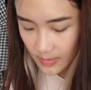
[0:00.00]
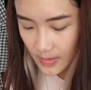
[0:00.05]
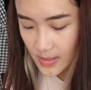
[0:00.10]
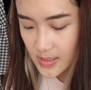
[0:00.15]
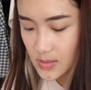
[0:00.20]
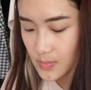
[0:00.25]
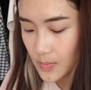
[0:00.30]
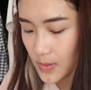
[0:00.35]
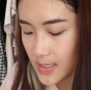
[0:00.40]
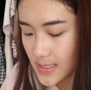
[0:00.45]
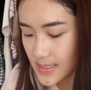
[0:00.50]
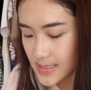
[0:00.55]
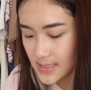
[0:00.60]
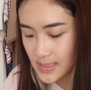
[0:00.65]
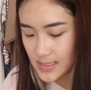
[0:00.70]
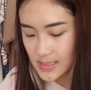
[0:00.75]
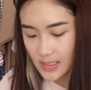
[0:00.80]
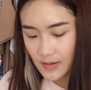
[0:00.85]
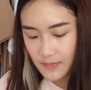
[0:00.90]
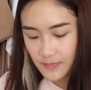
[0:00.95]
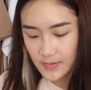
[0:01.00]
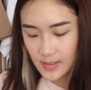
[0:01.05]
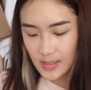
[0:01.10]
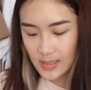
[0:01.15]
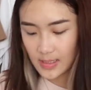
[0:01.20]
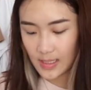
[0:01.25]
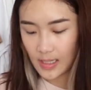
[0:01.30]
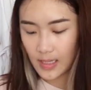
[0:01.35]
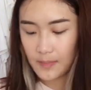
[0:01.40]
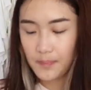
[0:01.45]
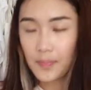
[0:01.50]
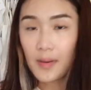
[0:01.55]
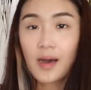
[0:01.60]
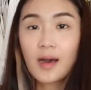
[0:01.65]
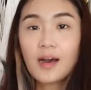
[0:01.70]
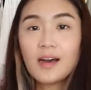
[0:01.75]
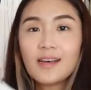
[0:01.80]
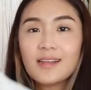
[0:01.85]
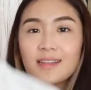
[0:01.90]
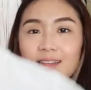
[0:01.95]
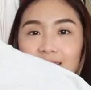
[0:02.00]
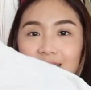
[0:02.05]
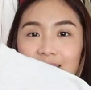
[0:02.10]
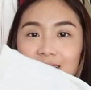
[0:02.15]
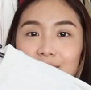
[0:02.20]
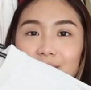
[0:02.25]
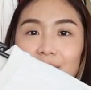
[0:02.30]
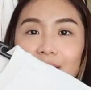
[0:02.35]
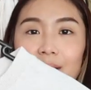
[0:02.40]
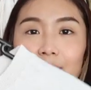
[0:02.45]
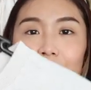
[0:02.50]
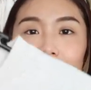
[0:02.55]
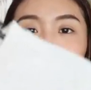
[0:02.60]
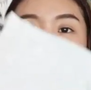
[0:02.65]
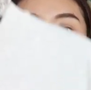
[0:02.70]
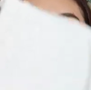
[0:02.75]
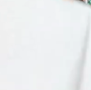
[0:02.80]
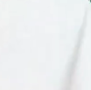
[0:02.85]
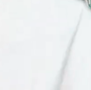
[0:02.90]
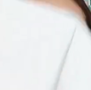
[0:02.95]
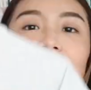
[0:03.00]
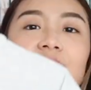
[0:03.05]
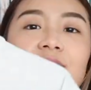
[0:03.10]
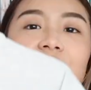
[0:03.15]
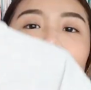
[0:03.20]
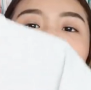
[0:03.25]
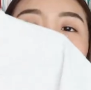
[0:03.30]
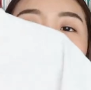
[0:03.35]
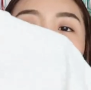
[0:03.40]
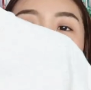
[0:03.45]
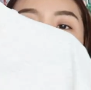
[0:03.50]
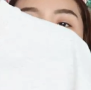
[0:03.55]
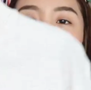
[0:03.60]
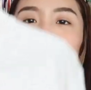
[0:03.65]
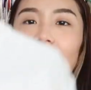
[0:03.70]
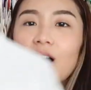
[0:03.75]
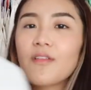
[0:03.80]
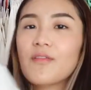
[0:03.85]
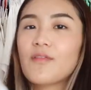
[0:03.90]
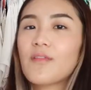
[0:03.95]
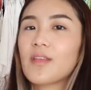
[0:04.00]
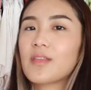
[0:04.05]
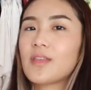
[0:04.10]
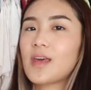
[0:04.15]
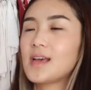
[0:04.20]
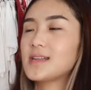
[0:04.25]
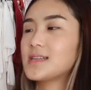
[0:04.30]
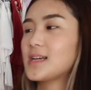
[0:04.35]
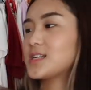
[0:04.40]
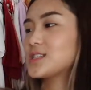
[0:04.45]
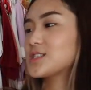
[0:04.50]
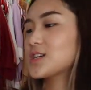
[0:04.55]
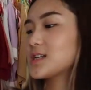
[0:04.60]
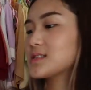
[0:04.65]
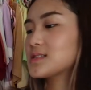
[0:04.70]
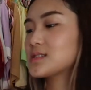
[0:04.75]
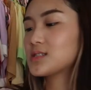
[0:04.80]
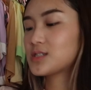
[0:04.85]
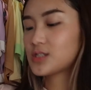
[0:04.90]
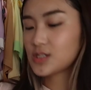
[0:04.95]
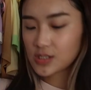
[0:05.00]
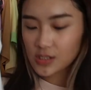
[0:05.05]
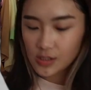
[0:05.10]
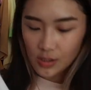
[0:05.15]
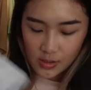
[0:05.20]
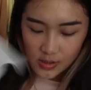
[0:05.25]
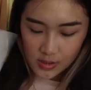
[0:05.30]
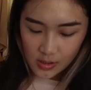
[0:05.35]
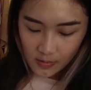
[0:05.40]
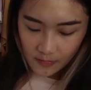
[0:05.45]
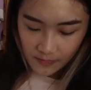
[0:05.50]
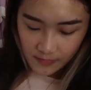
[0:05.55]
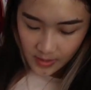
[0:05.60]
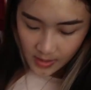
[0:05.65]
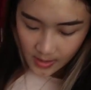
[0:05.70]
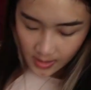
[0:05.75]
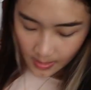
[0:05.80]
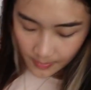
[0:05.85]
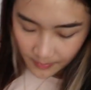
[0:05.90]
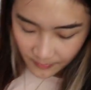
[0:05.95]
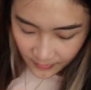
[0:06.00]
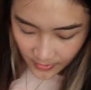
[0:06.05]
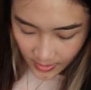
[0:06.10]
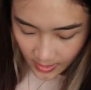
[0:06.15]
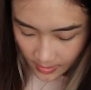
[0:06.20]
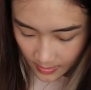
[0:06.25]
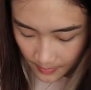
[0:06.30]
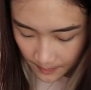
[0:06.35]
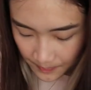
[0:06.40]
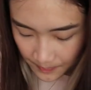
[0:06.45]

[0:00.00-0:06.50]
This one is a definite keeper. This is my Apparel t-shirt. I love their t-shirts. It's just so soft and comfy.